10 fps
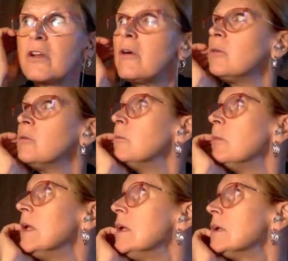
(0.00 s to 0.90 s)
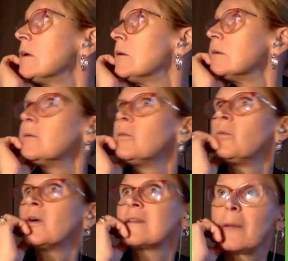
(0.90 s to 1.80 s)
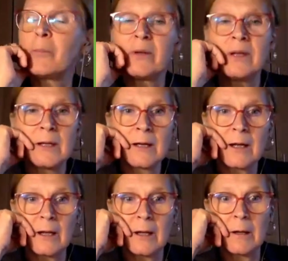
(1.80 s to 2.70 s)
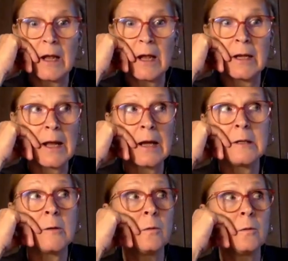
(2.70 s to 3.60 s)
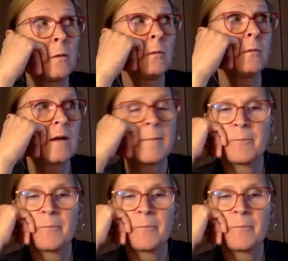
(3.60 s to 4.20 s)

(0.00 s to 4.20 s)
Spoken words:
around me what's happening, and I don't know.